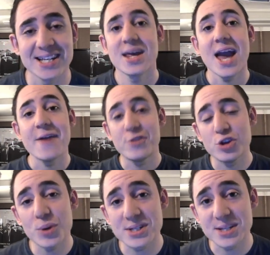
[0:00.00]
If you do
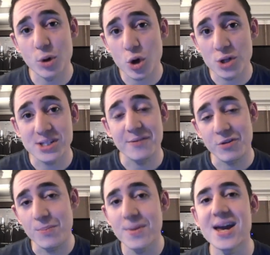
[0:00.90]
want to see more content
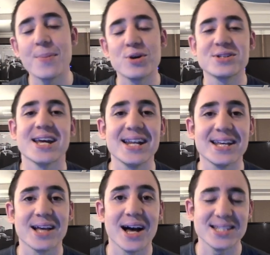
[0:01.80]
from me, I post daily
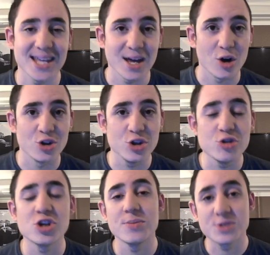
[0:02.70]
guides here on
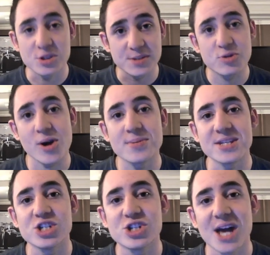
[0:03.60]
YouTube, so subscribe to
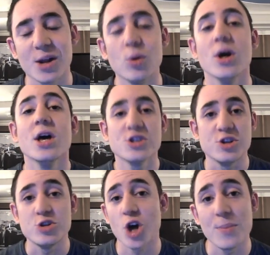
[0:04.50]
this channel so you
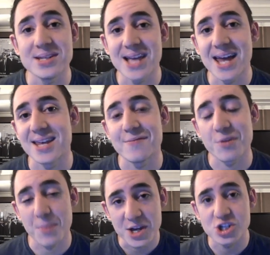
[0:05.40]
don't miss any
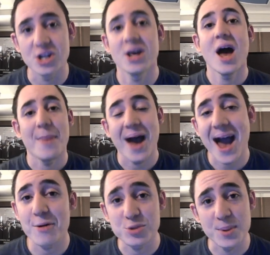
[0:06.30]
information about
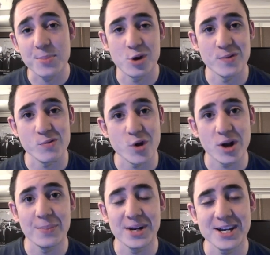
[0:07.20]
how to improve at Rogue
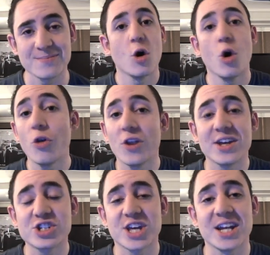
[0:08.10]
Company. All the
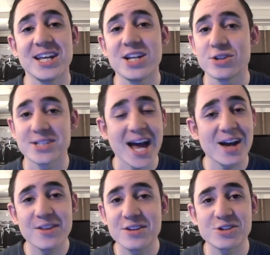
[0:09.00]
links you're going to need are down
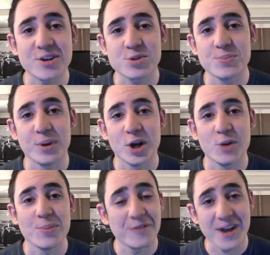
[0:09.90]
in the description below,
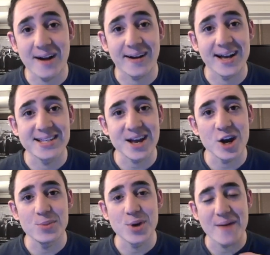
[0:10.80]
but for now guys, I
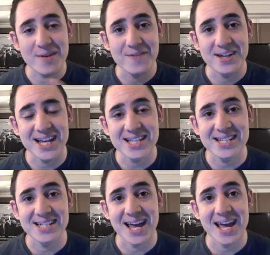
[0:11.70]
hope you have a
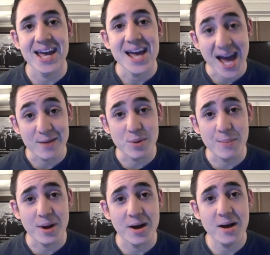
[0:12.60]
fantastic day, and
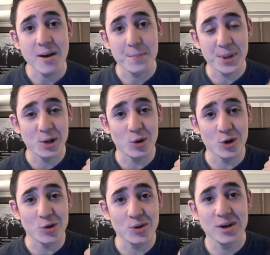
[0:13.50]
remember, be
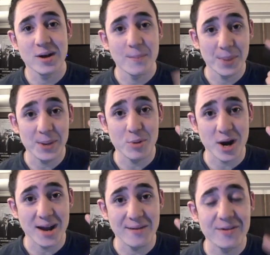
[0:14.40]
loyal, be
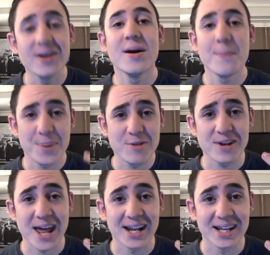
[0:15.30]
brave, be
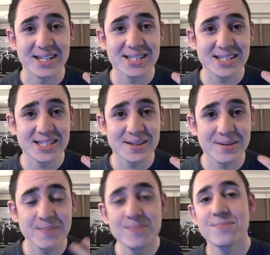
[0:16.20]
relentless,
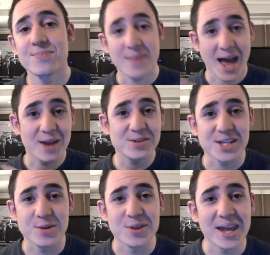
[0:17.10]
and I'll see
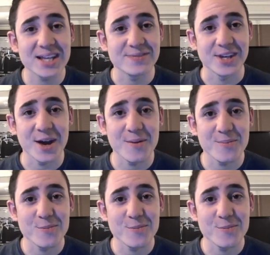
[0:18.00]
you in the next video.